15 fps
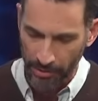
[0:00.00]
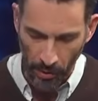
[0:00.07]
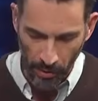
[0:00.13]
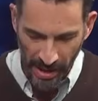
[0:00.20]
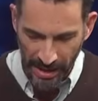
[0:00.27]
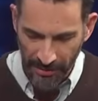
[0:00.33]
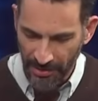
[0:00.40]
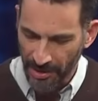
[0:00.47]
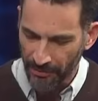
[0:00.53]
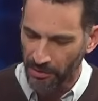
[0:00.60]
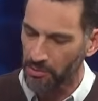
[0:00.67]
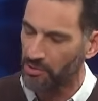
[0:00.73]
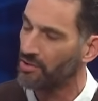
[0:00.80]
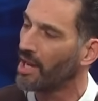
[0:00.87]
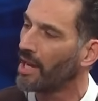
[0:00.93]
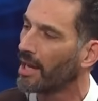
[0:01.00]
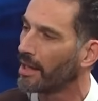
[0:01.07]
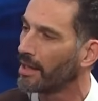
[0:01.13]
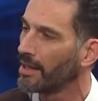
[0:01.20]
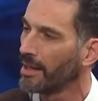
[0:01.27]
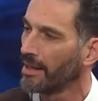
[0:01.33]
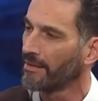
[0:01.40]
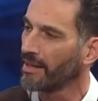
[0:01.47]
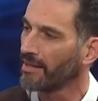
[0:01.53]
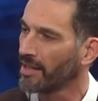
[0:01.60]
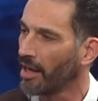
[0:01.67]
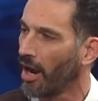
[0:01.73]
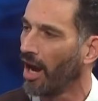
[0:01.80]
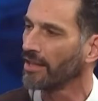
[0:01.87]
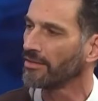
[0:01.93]
So even if you say that
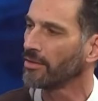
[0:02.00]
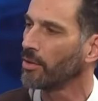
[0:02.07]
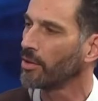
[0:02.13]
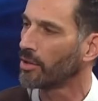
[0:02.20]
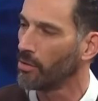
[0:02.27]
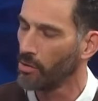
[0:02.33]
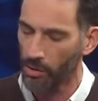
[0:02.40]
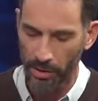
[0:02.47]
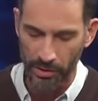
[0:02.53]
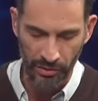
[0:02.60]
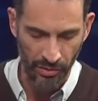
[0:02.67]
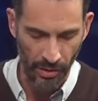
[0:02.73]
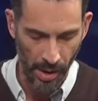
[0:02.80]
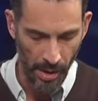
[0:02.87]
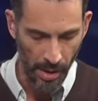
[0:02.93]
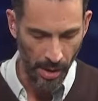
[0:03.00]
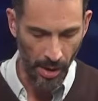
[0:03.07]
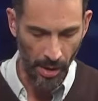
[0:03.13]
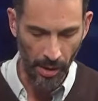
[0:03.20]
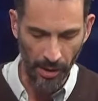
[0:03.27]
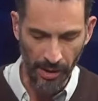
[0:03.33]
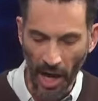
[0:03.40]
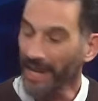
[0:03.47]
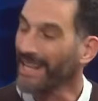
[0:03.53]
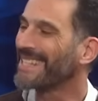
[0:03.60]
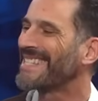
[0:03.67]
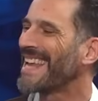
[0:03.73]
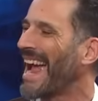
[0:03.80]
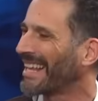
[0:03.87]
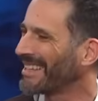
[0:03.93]
the Oslo Accords are not
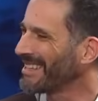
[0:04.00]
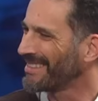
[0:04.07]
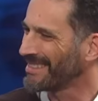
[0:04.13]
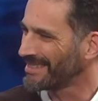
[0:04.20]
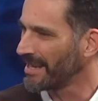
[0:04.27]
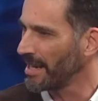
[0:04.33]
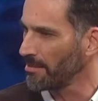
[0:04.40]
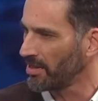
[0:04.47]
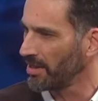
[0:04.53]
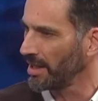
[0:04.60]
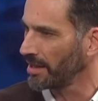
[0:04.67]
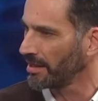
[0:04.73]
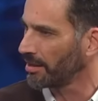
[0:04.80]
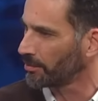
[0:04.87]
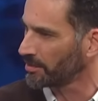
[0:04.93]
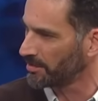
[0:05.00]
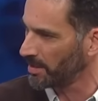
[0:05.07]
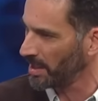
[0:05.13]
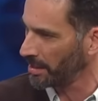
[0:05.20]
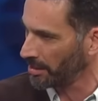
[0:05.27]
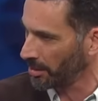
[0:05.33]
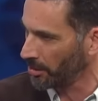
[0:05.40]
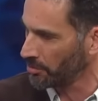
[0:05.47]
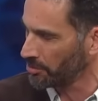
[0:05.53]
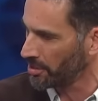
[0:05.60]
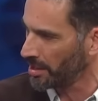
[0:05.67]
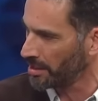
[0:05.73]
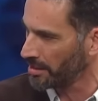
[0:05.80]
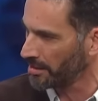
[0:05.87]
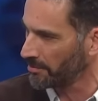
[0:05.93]
exactly the same thing that was being
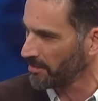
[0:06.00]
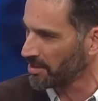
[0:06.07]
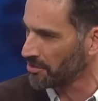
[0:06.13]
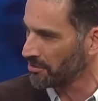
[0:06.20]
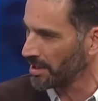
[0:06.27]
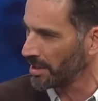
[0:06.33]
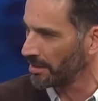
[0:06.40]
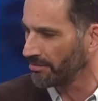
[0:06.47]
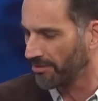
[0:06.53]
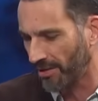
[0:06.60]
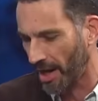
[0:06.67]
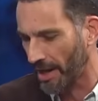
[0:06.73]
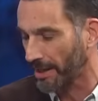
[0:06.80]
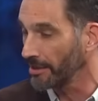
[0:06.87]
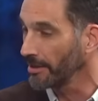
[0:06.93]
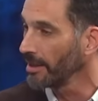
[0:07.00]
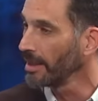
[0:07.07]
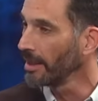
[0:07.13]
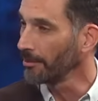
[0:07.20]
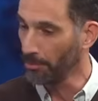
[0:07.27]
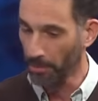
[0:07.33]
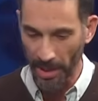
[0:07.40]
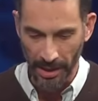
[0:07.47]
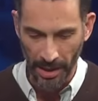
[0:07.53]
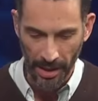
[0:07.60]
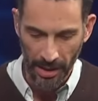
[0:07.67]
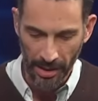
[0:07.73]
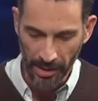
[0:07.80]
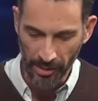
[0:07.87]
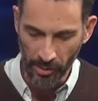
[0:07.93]
negotiated in Madrid, fine,
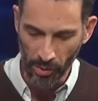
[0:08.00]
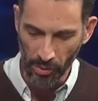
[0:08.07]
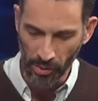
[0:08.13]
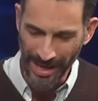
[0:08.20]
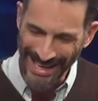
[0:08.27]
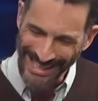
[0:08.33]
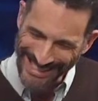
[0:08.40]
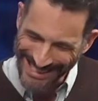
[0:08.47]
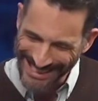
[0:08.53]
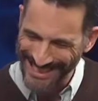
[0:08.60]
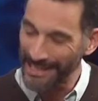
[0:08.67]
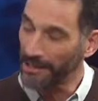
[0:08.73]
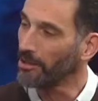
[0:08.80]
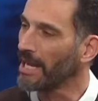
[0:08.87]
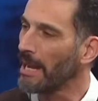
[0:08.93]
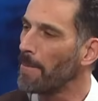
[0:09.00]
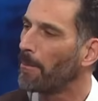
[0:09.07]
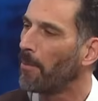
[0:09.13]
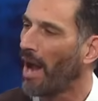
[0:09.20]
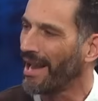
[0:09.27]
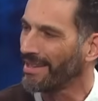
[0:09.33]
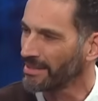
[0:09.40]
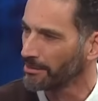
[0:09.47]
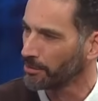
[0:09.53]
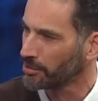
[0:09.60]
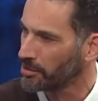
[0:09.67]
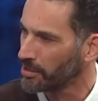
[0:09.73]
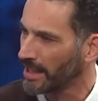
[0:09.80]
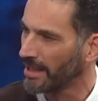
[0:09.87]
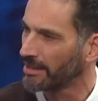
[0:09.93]
but it's still impossible
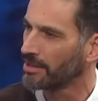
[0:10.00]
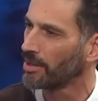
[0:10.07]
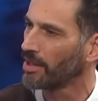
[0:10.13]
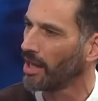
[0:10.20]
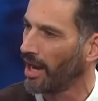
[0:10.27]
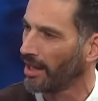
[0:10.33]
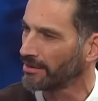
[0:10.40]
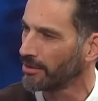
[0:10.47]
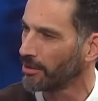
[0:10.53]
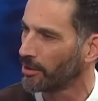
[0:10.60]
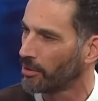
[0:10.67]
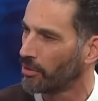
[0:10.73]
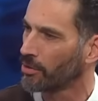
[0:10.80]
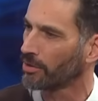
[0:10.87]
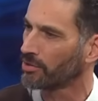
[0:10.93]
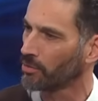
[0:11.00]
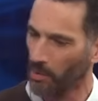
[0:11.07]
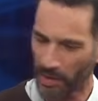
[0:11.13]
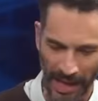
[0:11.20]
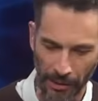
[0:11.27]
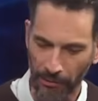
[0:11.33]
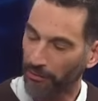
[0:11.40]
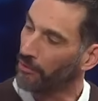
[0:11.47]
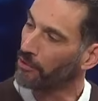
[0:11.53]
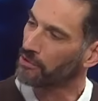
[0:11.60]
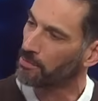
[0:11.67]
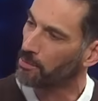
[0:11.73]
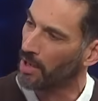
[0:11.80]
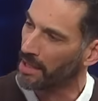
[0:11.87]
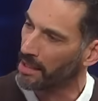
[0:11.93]
to get to the Oslo Accords without
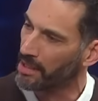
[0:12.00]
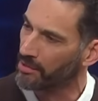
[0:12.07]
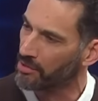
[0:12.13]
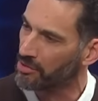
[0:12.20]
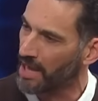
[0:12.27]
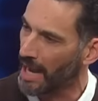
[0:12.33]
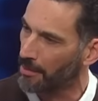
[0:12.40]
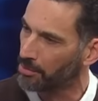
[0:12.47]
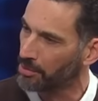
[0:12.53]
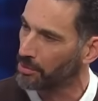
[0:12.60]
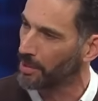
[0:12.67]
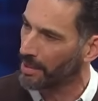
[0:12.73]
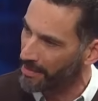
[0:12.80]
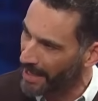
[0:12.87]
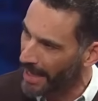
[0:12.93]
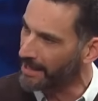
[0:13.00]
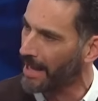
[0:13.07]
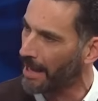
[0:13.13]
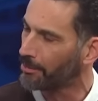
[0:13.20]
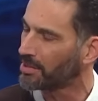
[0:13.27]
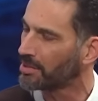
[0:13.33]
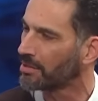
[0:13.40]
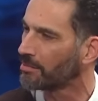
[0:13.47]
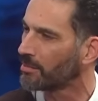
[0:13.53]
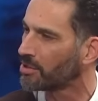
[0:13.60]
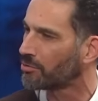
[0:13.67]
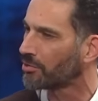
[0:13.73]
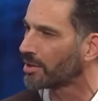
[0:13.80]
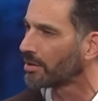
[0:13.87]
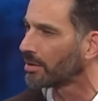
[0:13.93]
first breaking the taboo, and that happened in
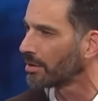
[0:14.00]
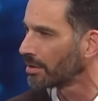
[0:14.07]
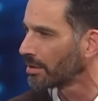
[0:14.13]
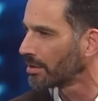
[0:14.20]
Madrid.